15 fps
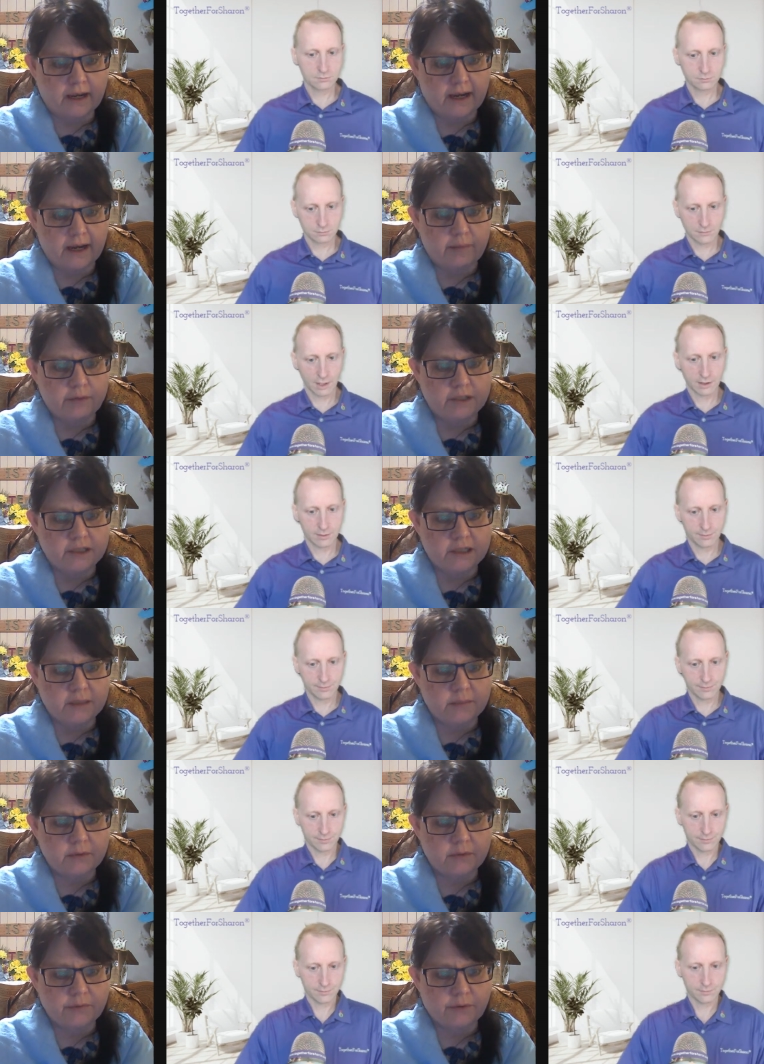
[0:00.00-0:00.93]
Speaker 1: And we
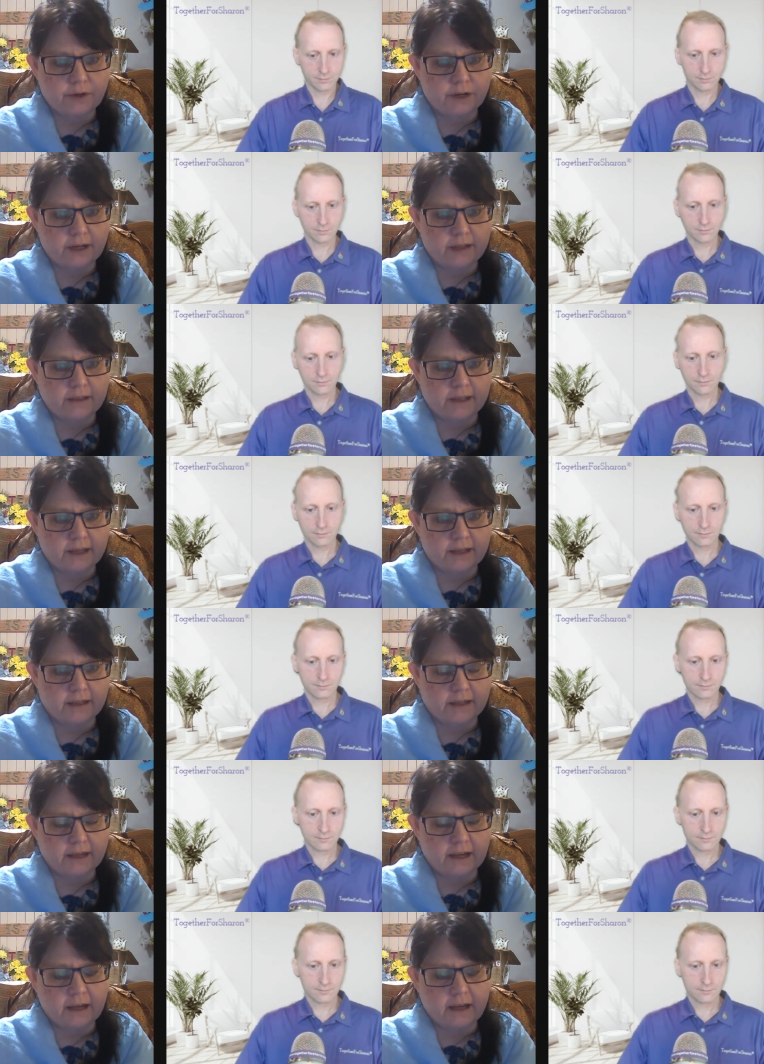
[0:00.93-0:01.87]
seem to forget
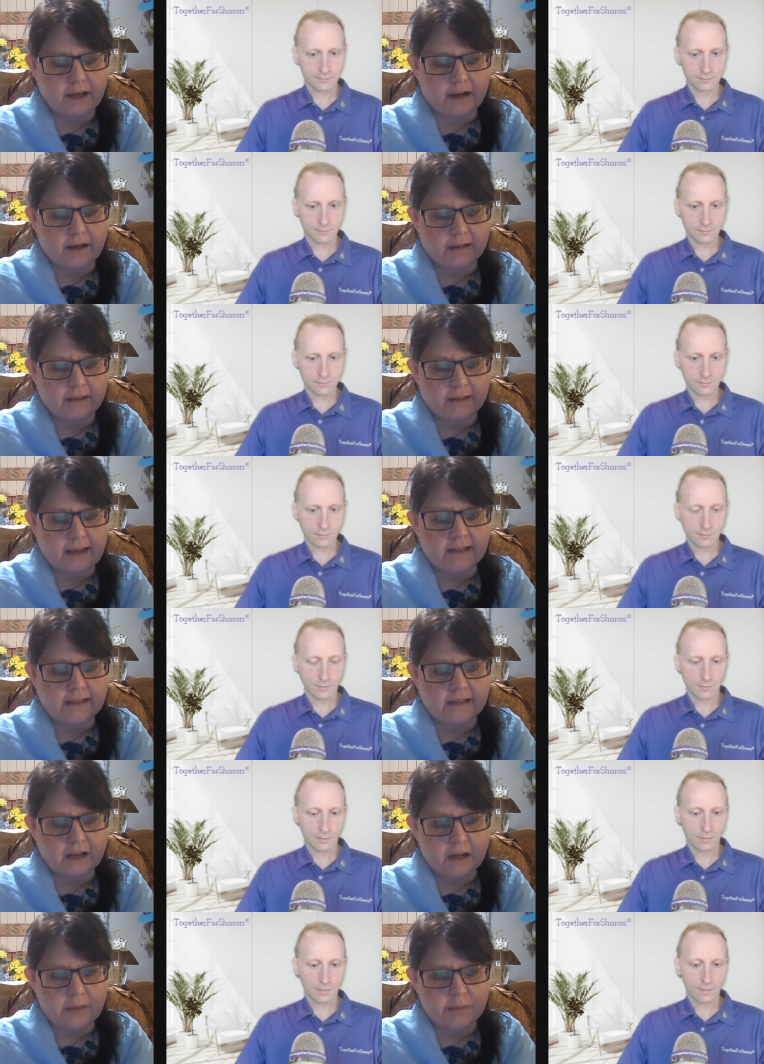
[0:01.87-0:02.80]
that that
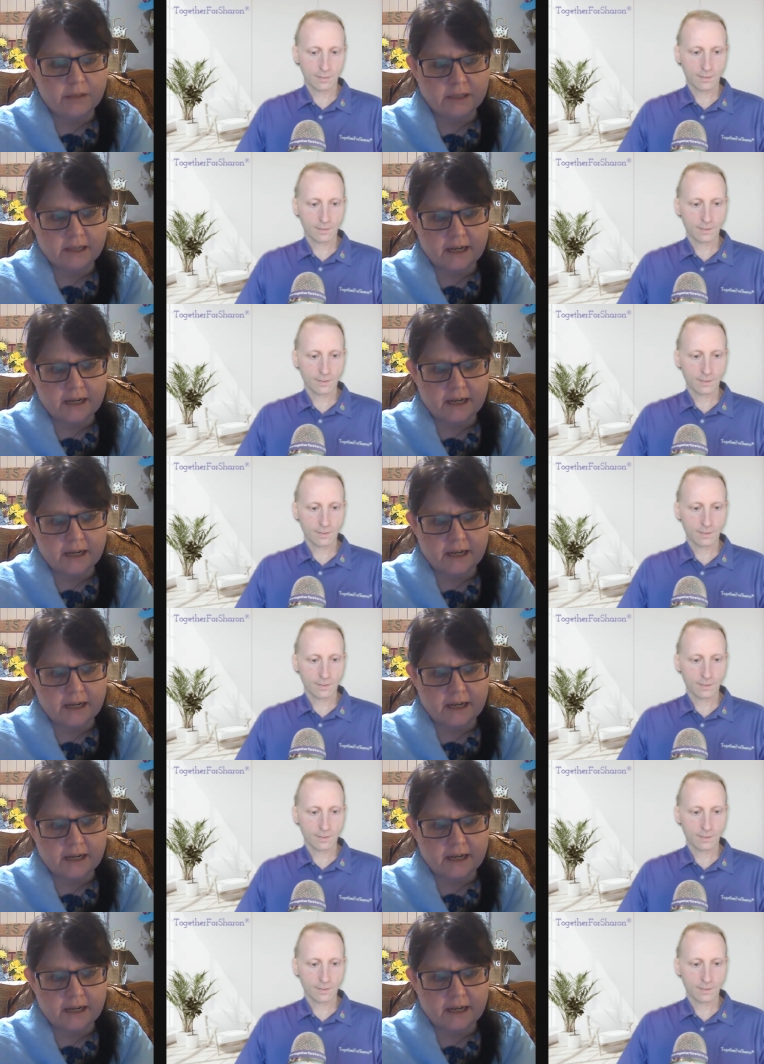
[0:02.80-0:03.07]
time is